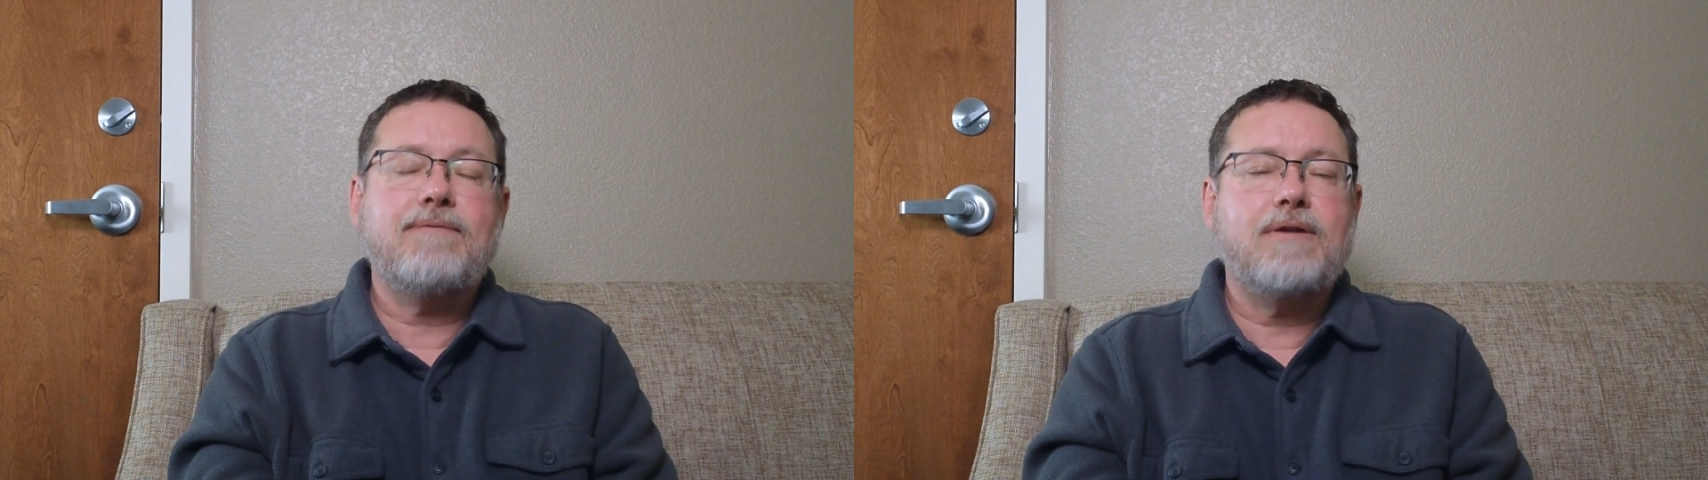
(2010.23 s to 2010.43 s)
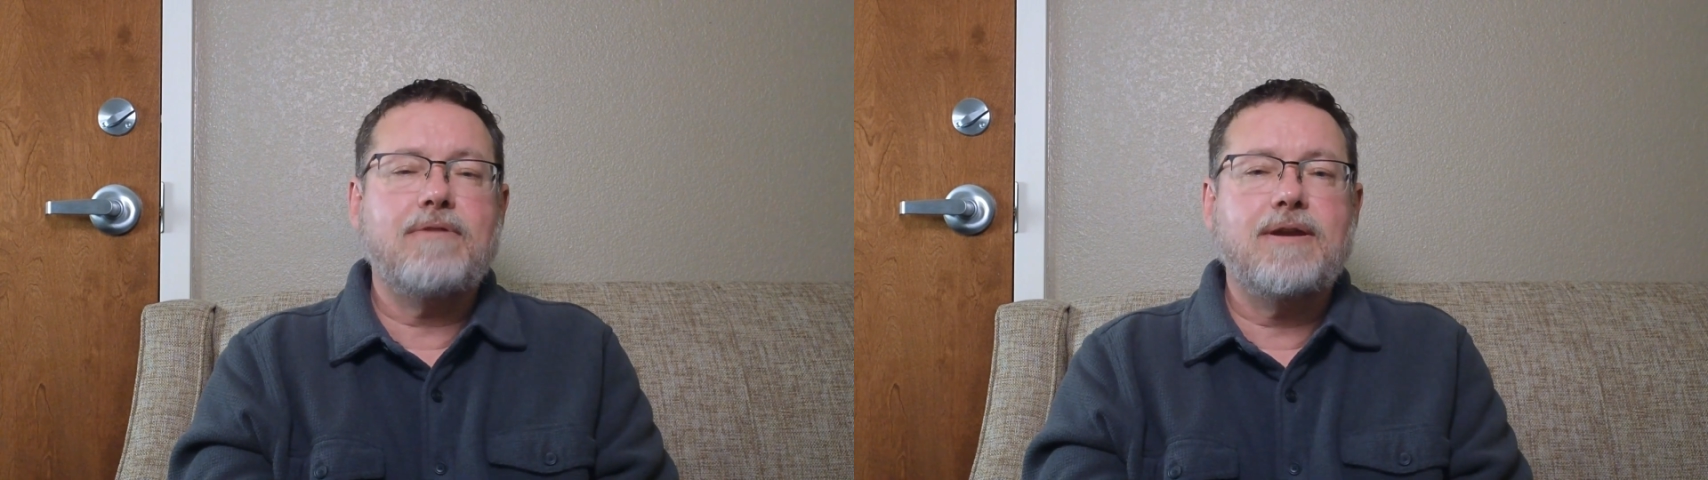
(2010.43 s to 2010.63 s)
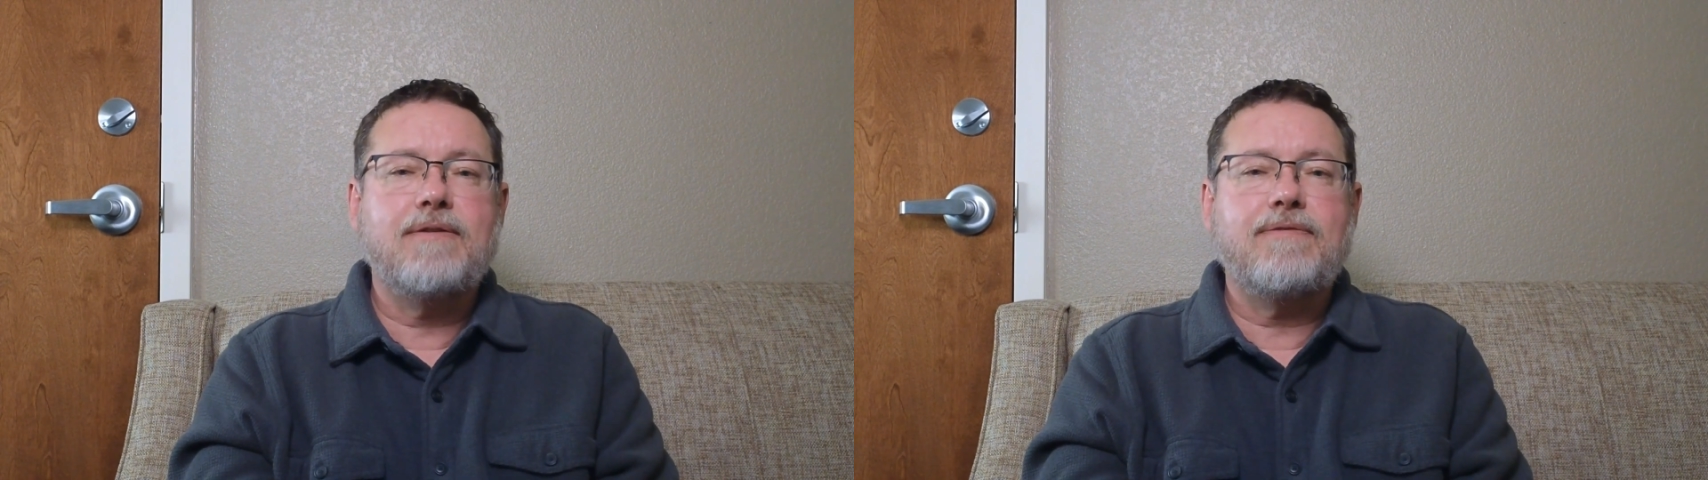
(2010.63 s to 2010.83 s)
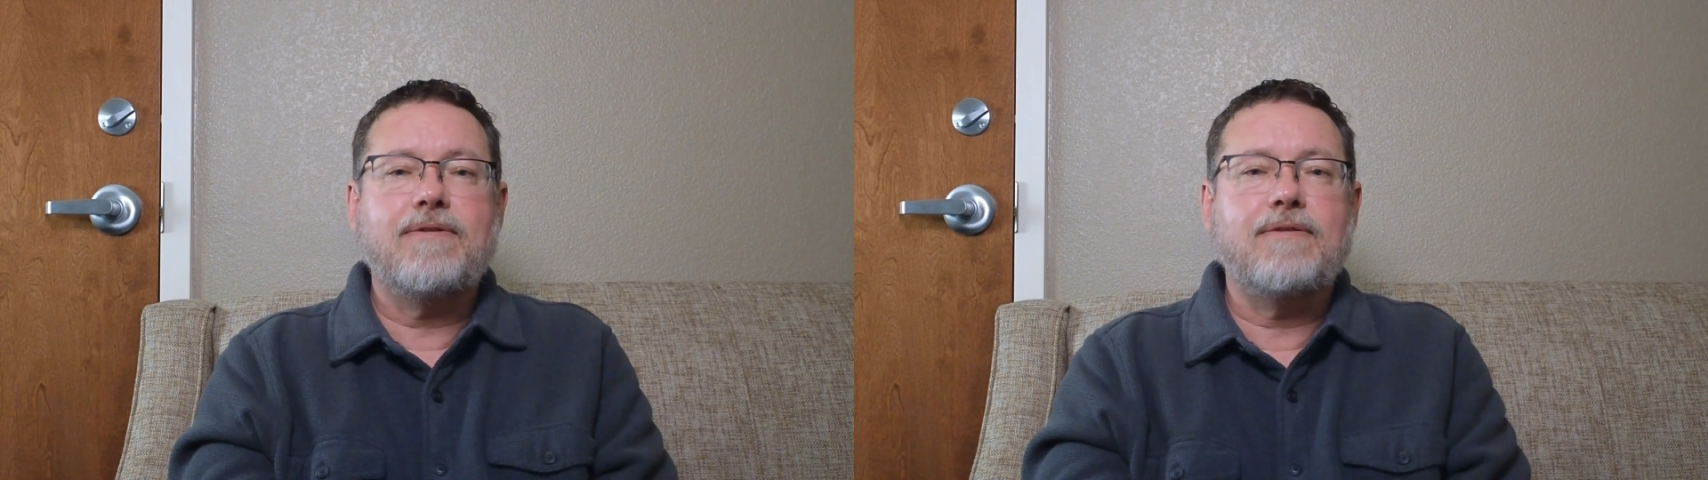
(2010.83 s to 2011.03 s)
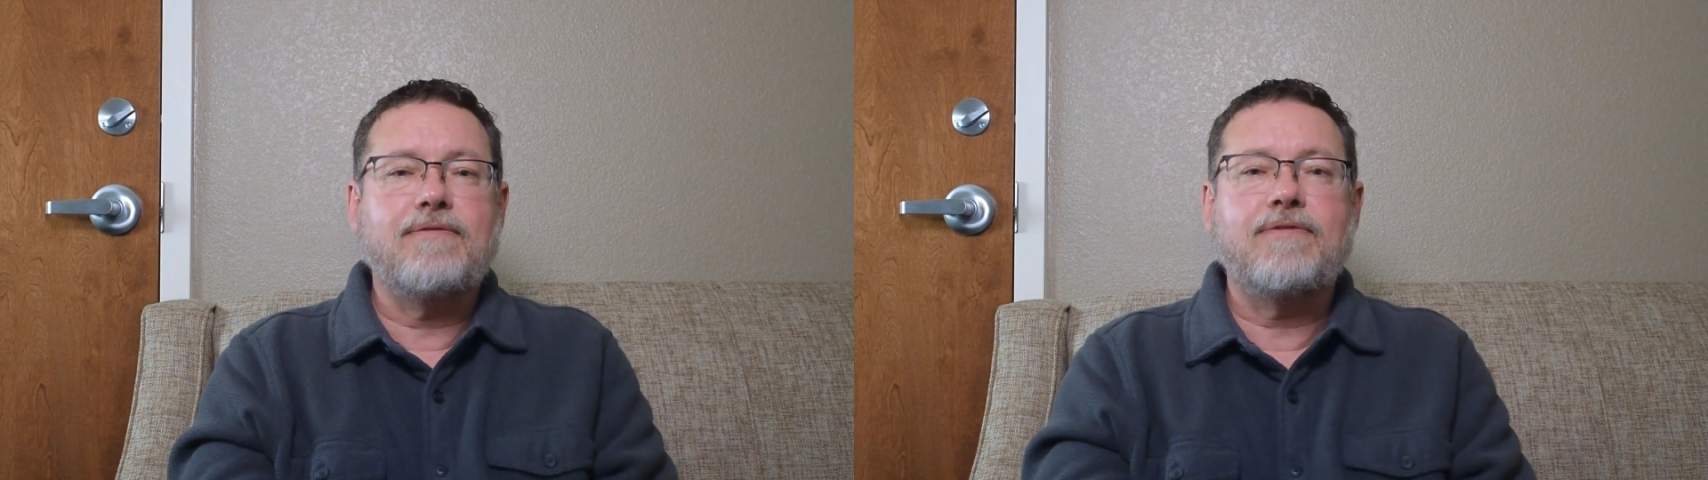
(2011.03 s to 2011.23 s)
very
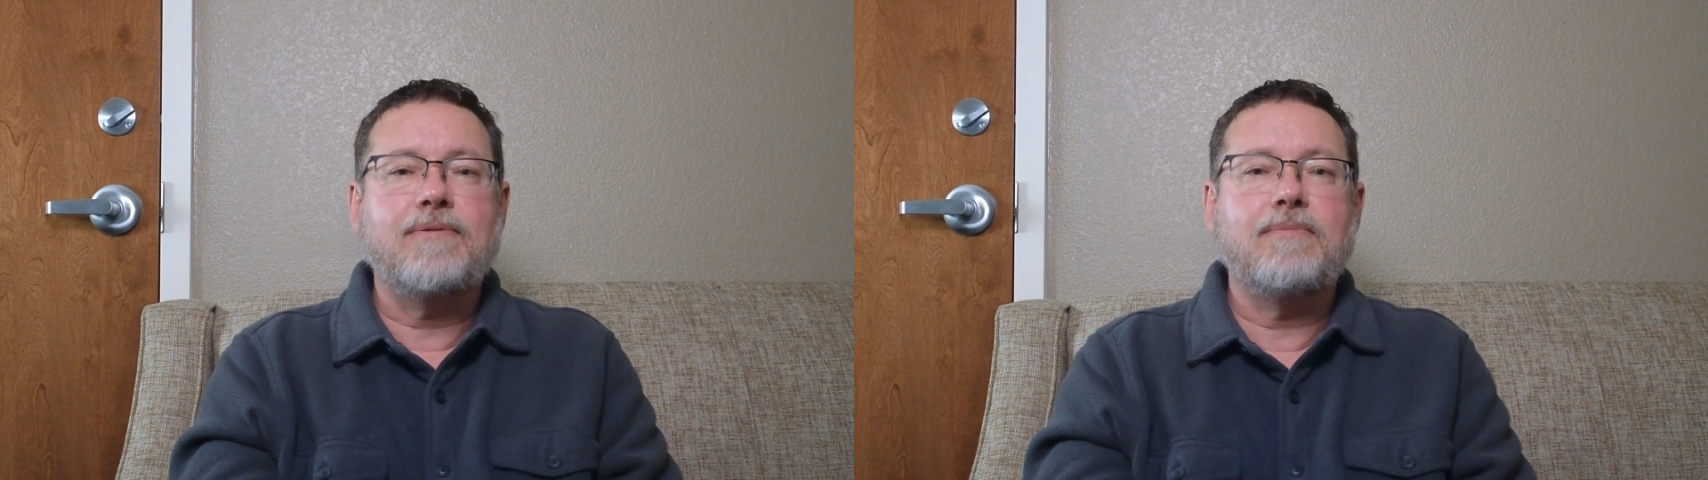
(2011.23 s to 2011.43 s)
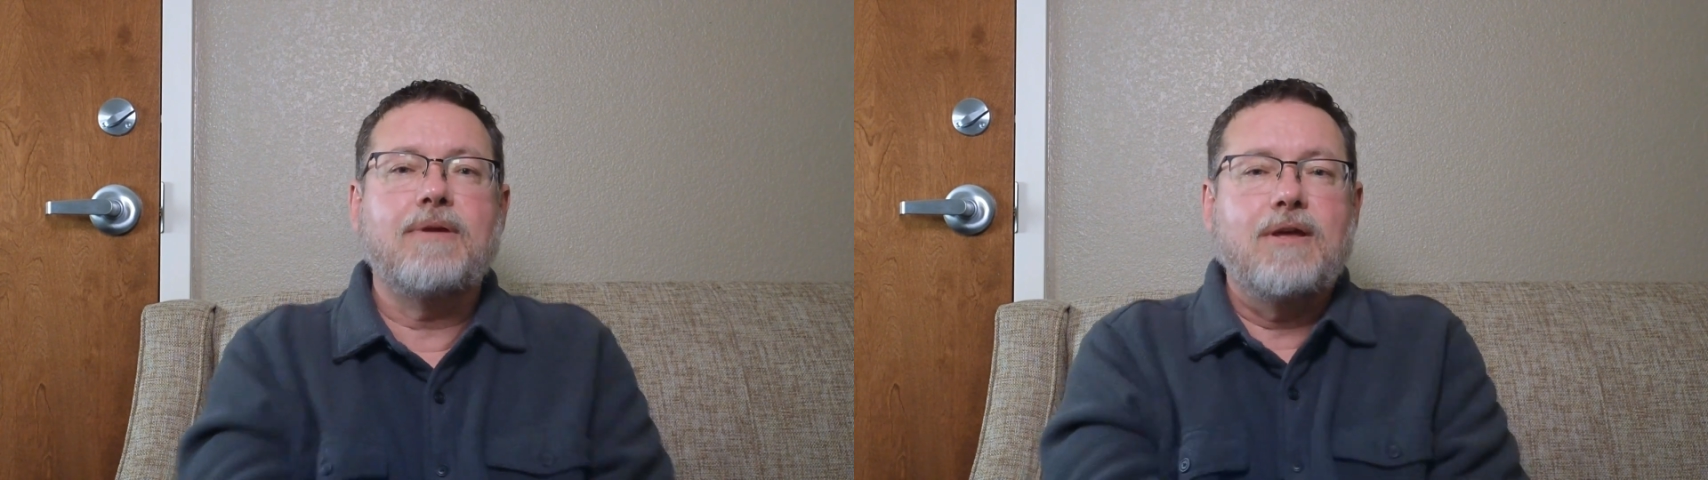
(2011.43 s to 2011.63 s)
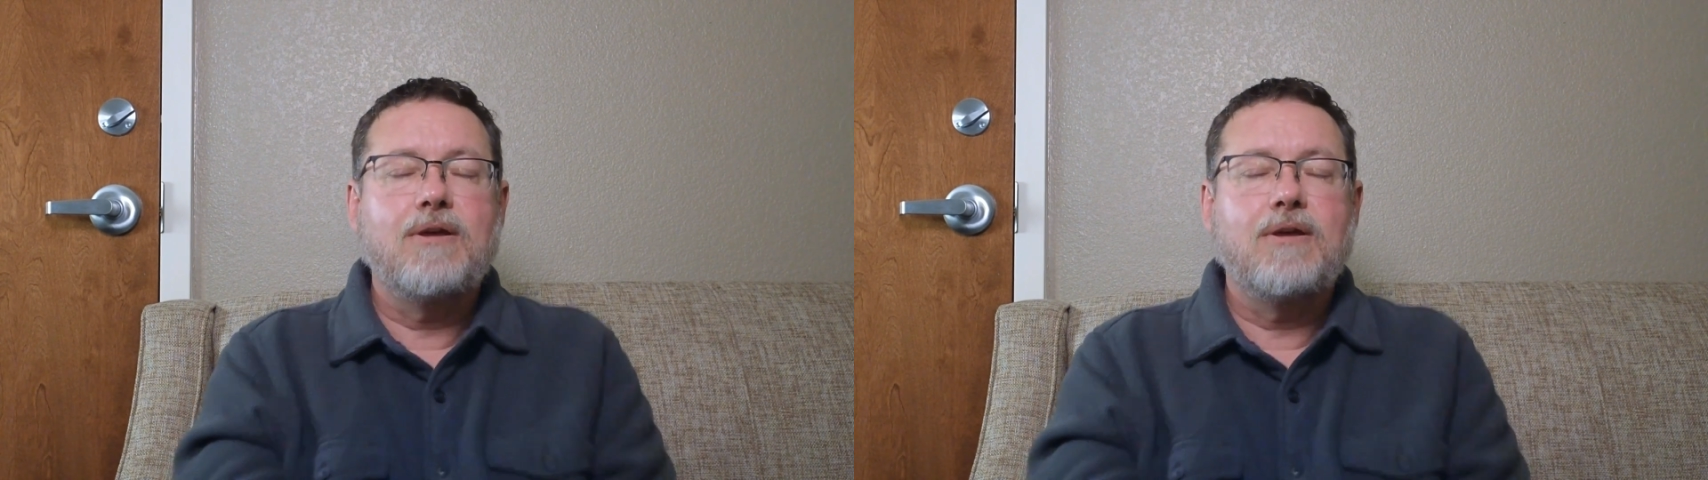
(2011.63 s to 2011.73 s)
different from